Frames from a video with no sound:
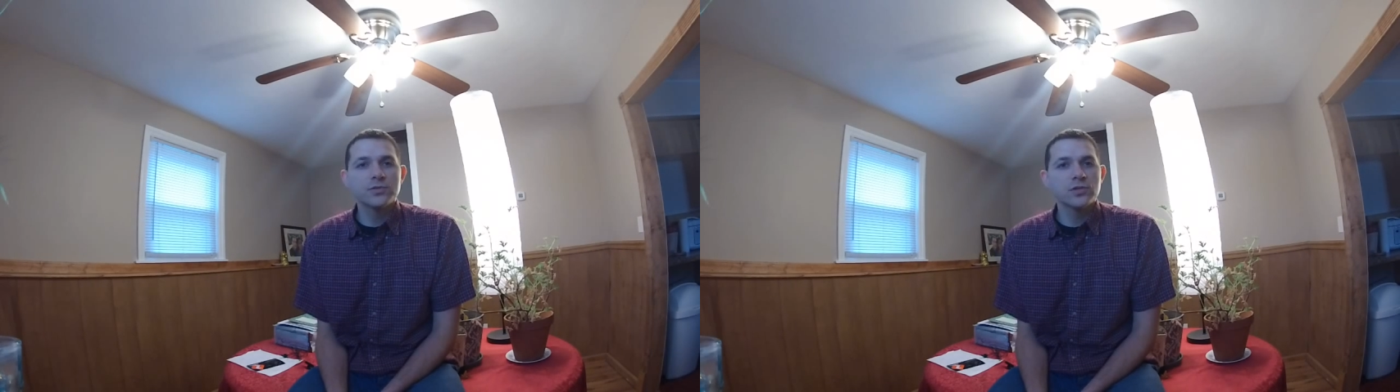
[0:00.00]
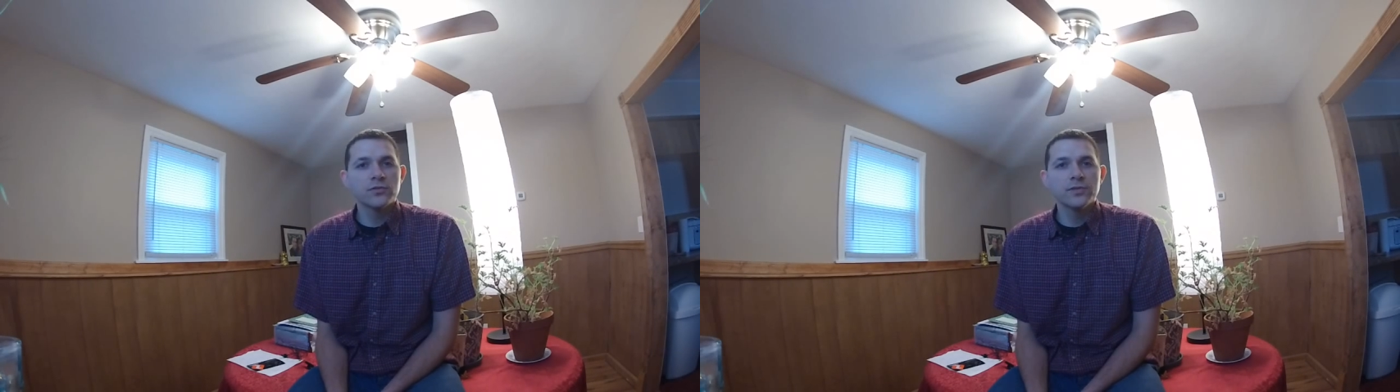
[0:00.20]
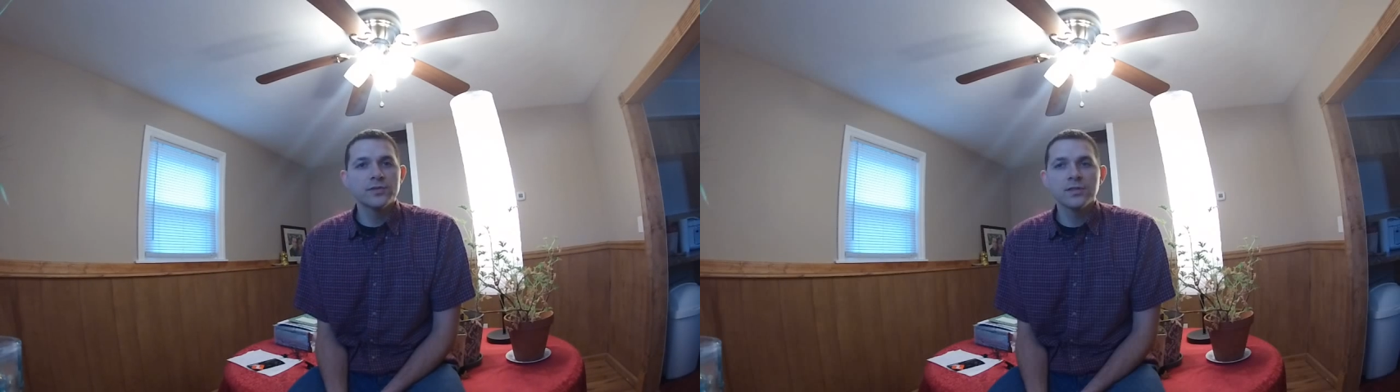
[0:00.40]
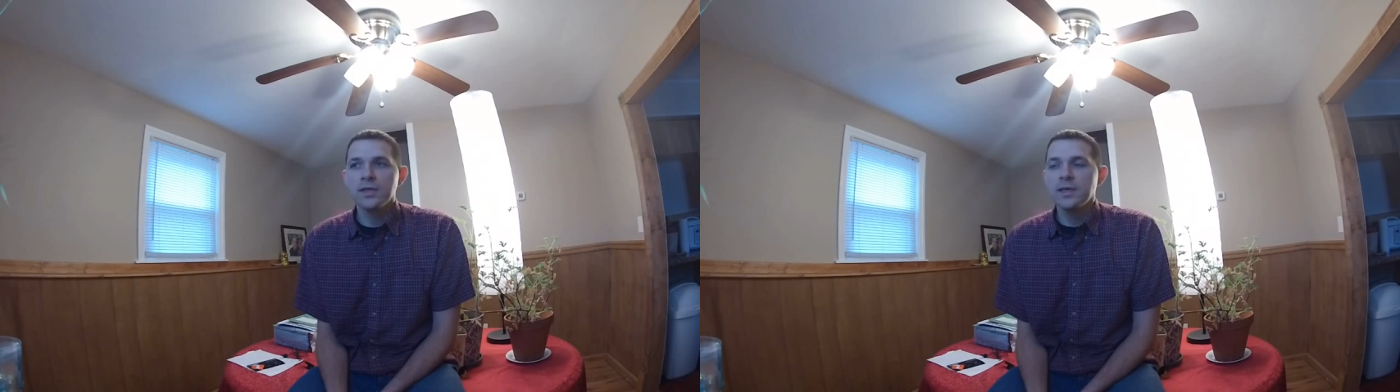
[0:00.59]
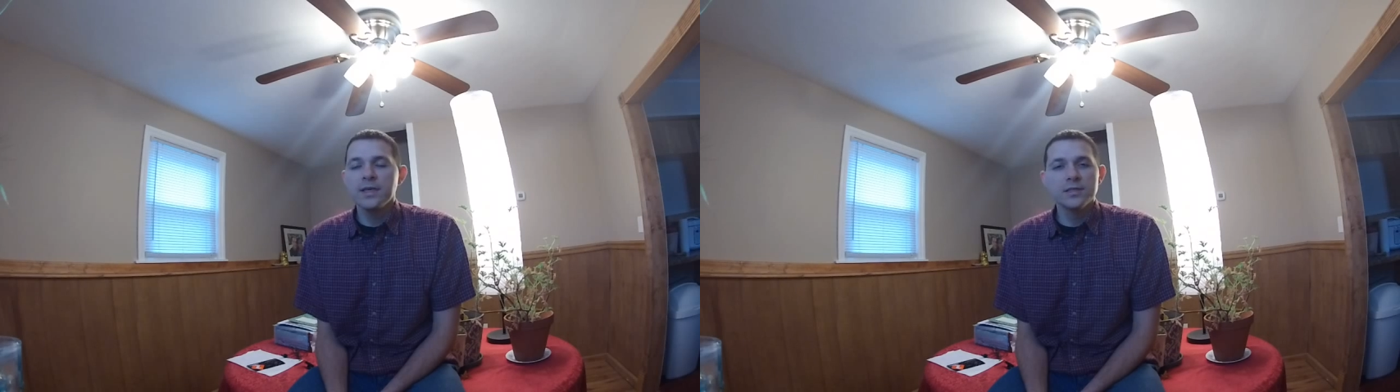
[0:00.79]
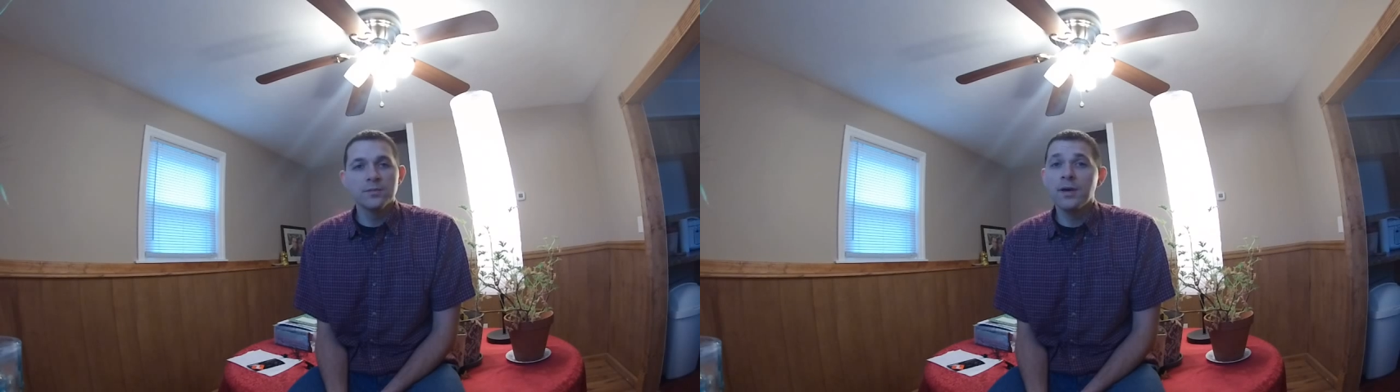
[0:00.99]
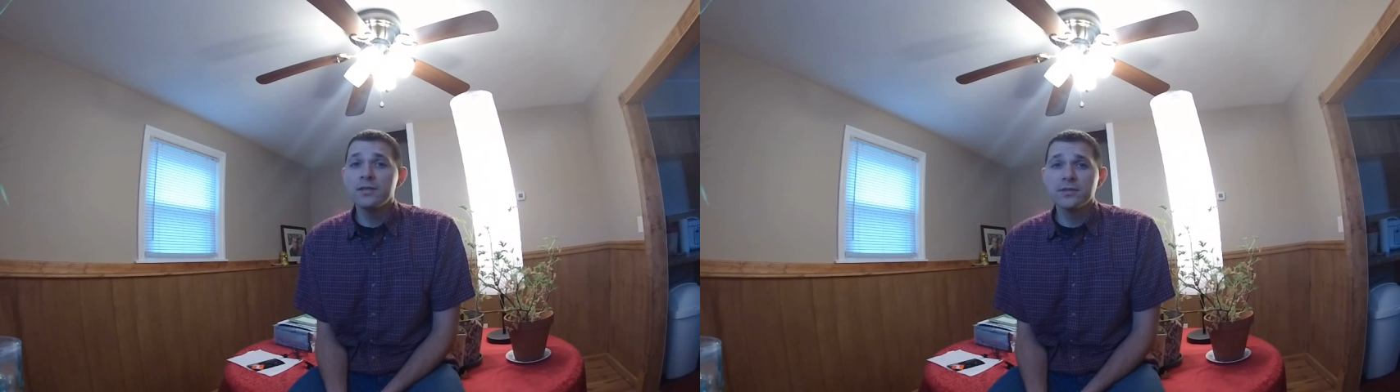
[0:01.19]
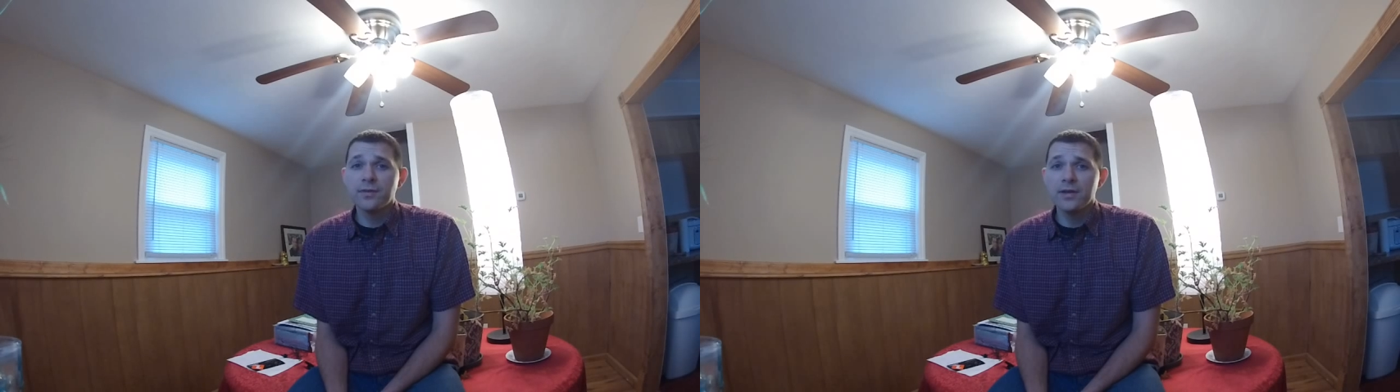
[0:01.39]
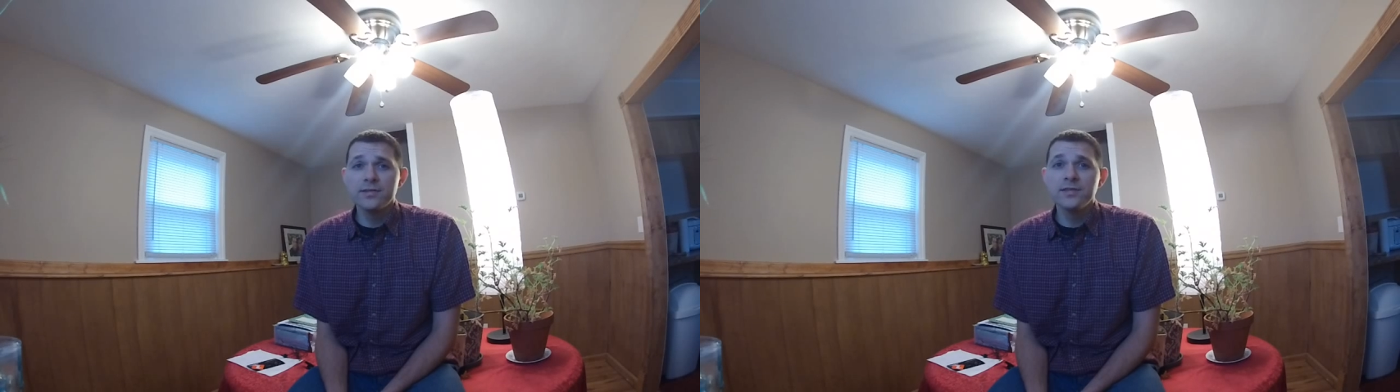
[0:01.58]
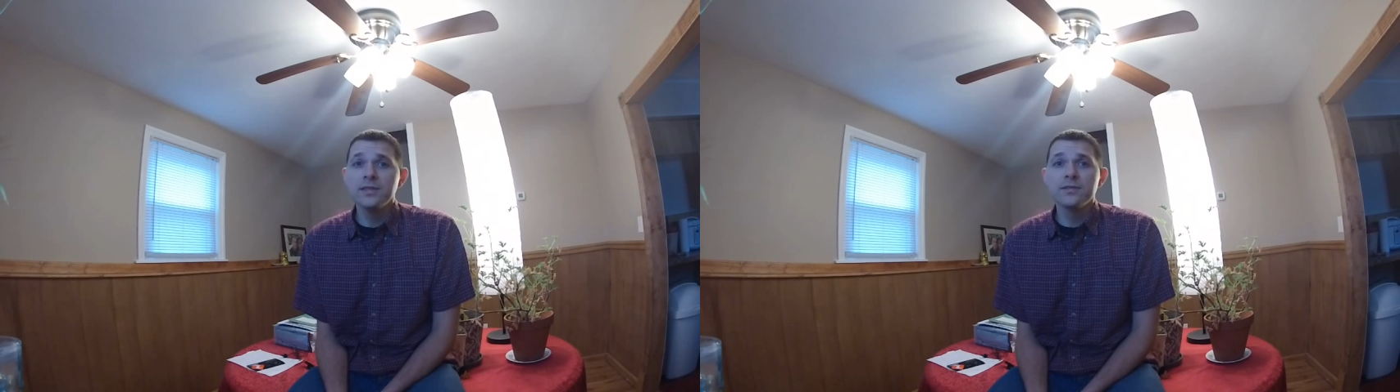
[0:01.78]
service is the best if I've
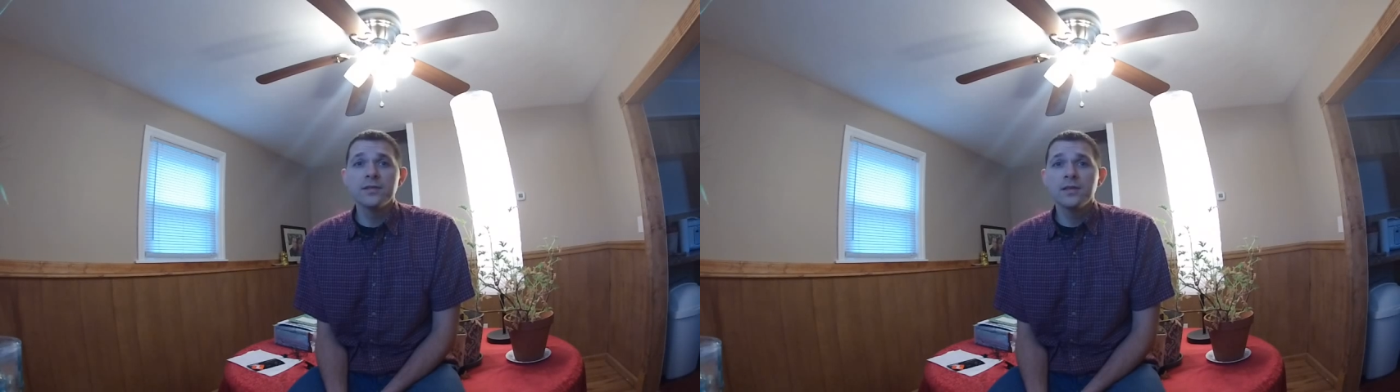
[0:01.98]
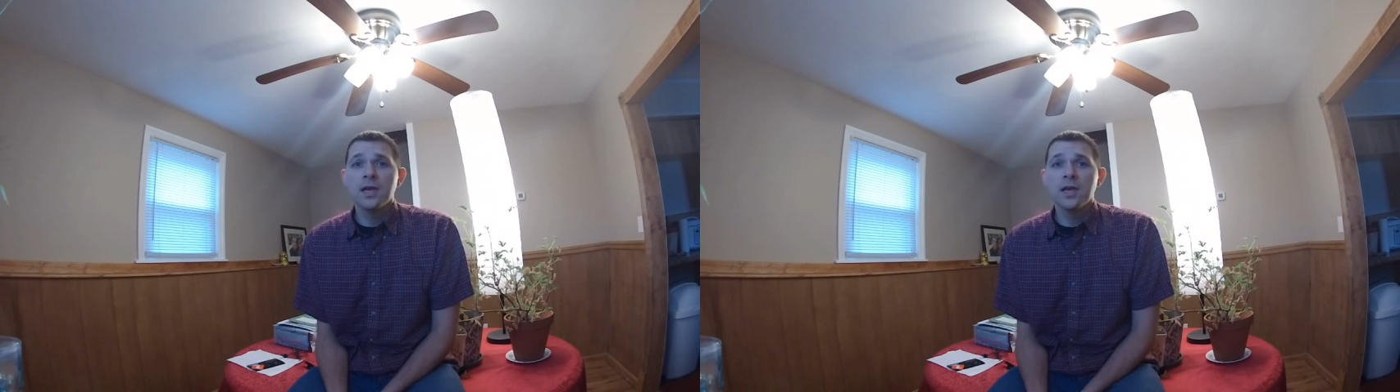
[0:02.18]
seen,